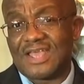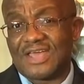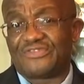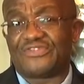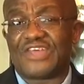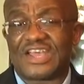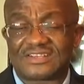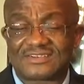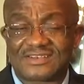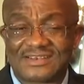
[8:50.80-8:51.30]

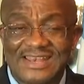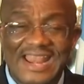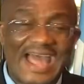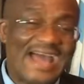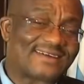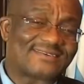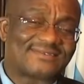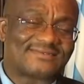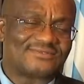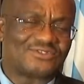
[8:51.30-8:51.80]
that
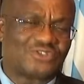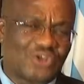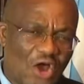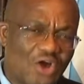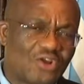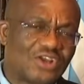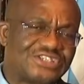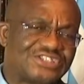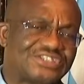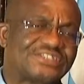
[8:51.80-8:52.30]
lack
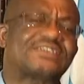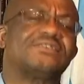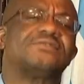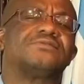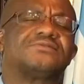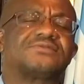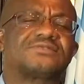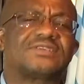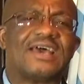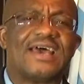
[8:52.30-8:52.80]
knowledge,
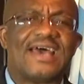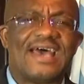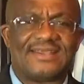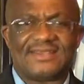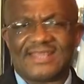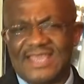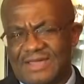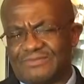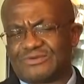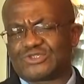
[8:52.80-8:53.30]
skills, and
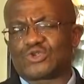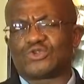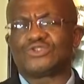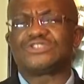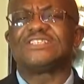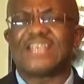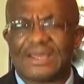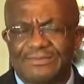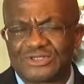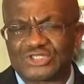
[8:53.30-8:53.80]
able to
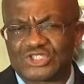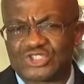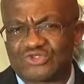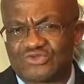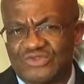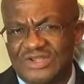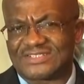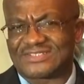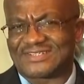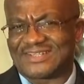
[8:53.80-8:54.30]

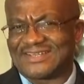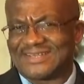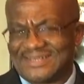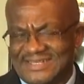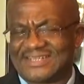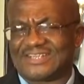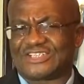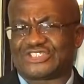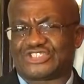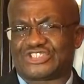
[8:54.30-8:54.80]
demonstrate a
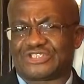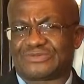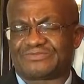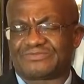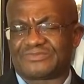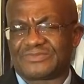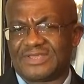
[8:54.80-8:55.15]
leadership.